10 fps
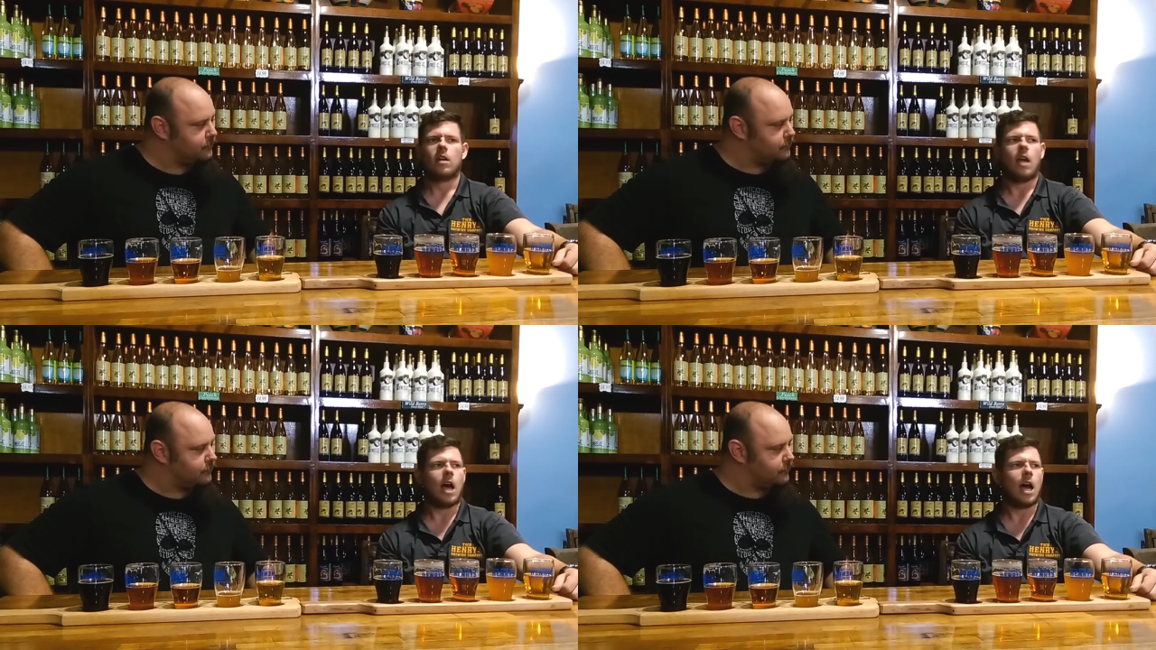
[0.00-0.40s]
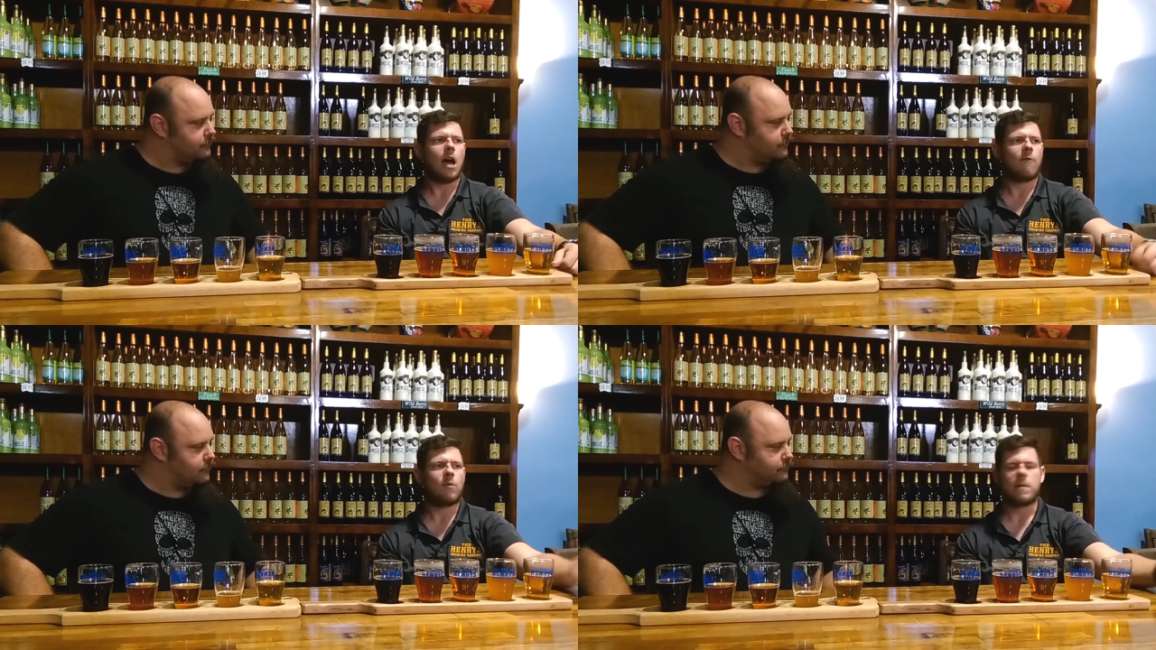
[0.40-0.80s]
Speaker 1: uh,
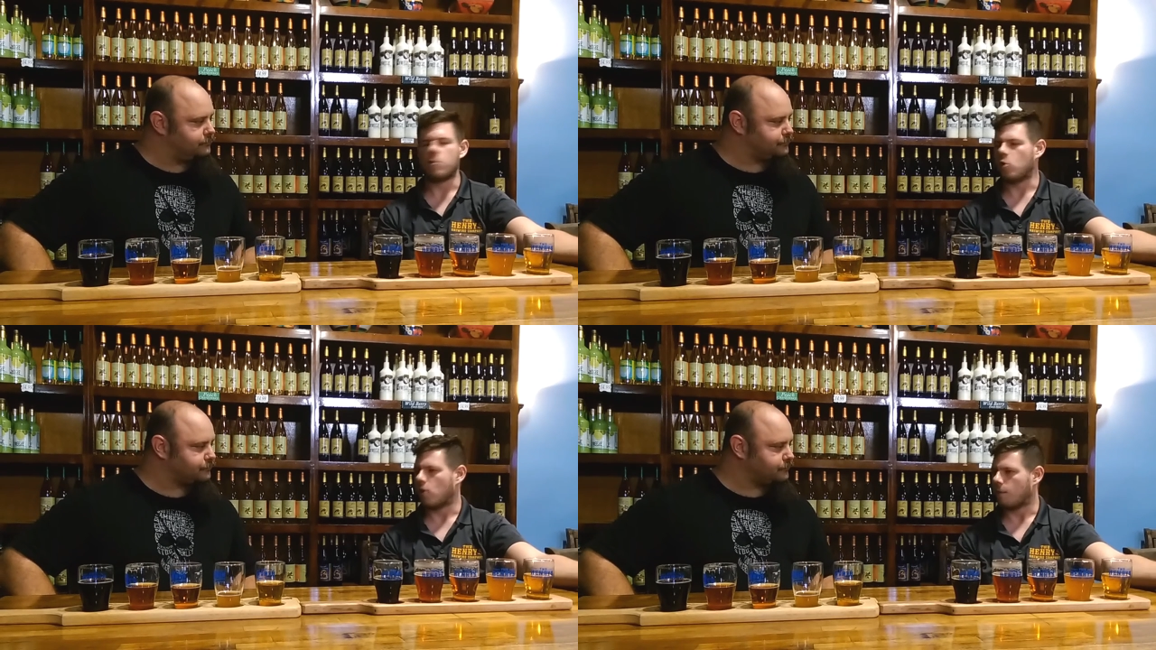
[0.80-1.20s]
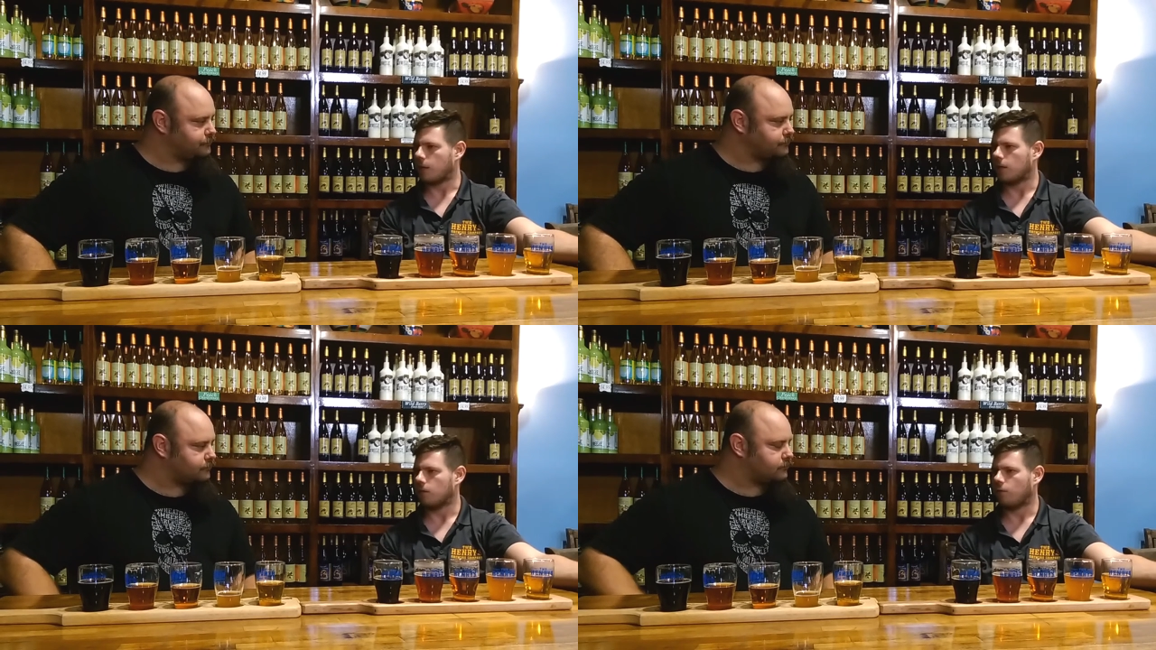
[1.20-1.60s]
for people who come
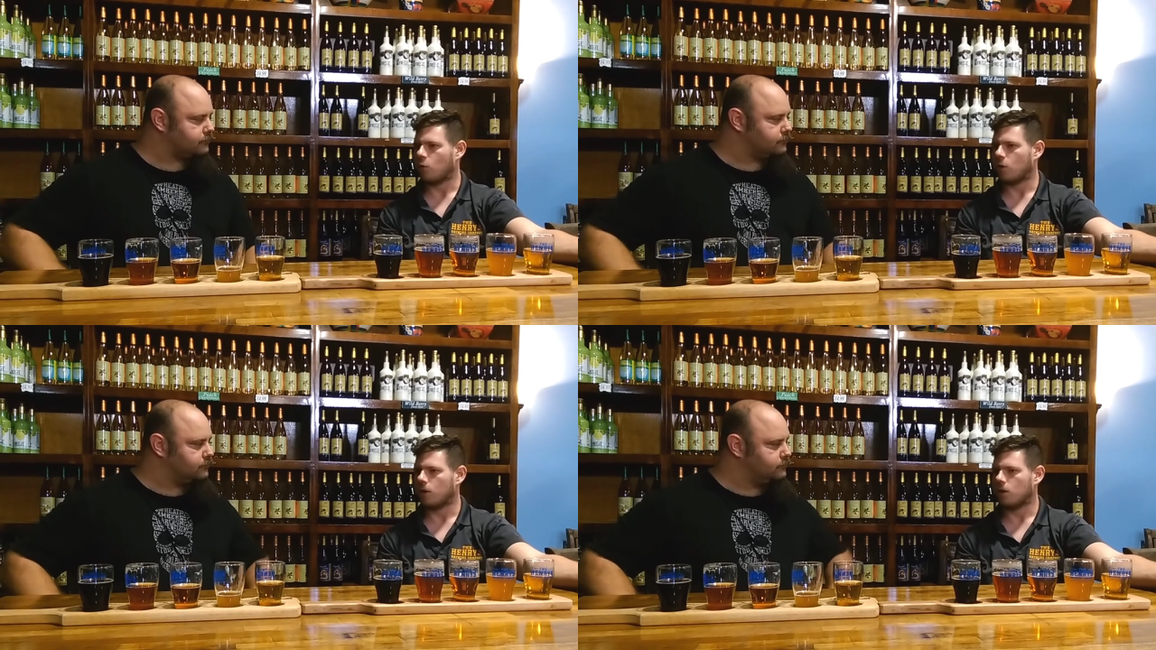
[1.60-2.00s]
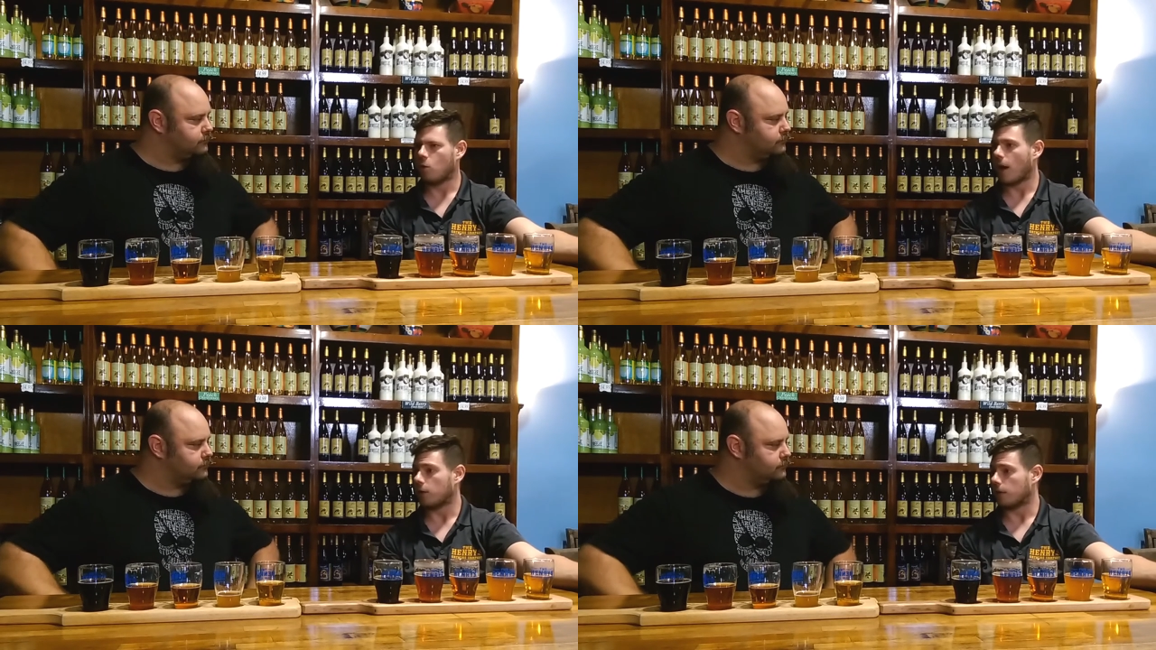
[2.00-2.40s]
here for the
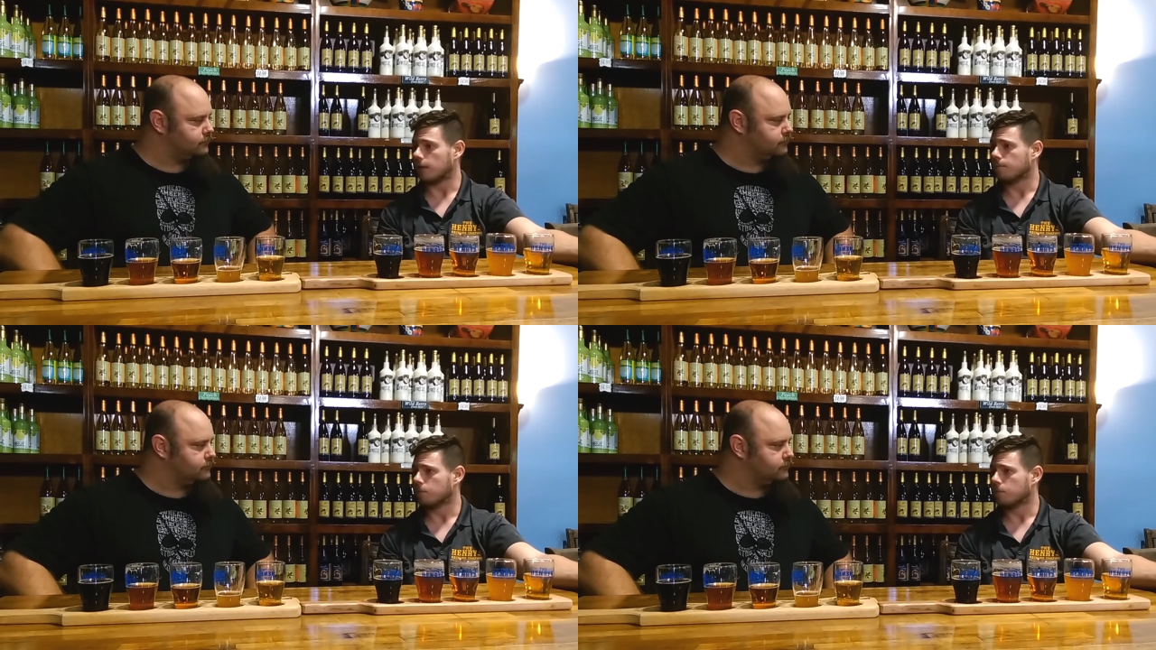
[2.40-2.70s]
winery.